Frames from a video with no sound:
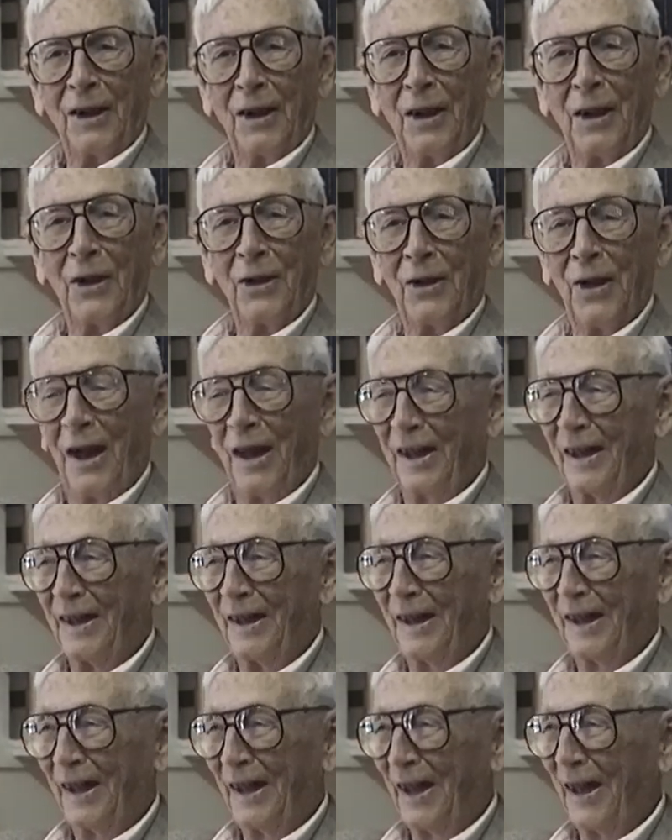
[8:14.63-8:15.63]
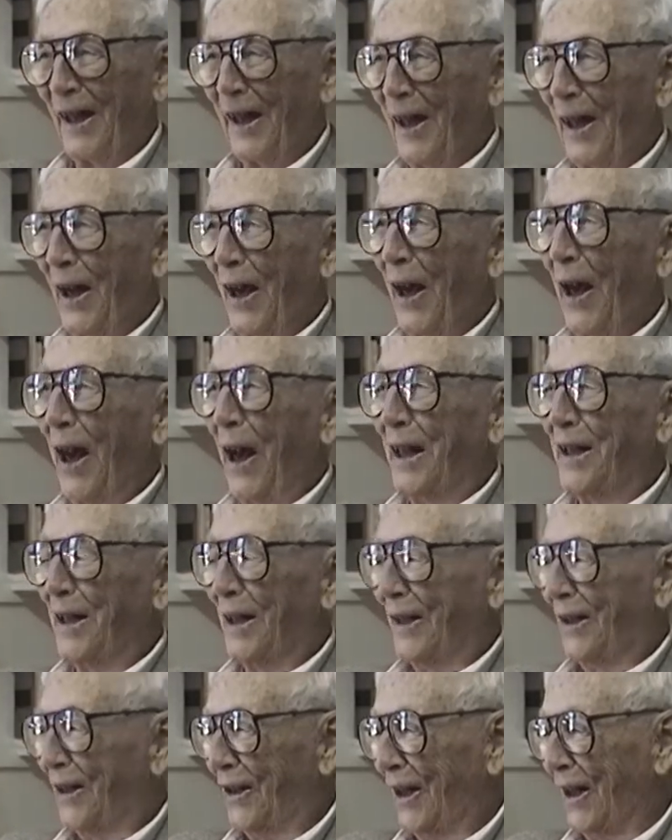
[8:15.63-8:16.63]
And then I
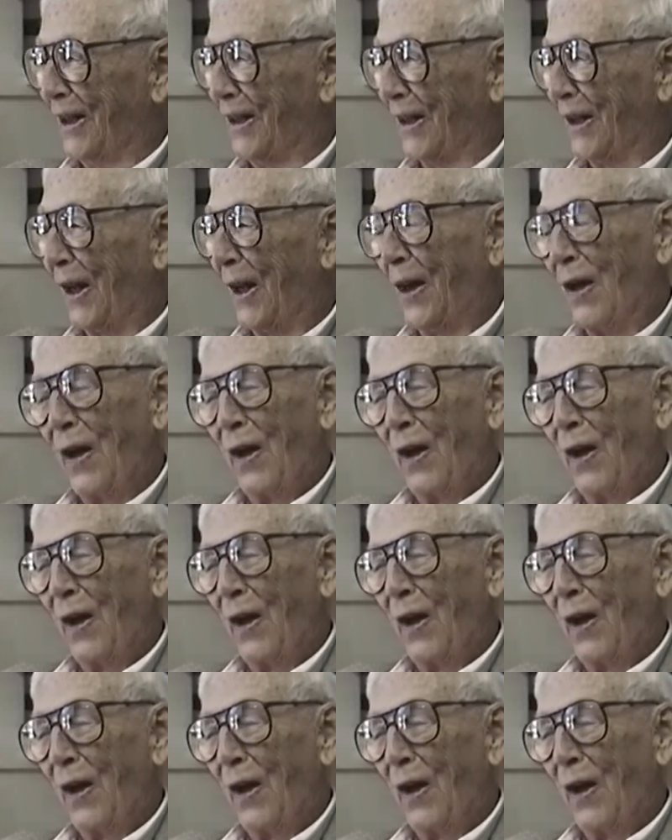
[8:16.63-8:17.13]
said, Jesus.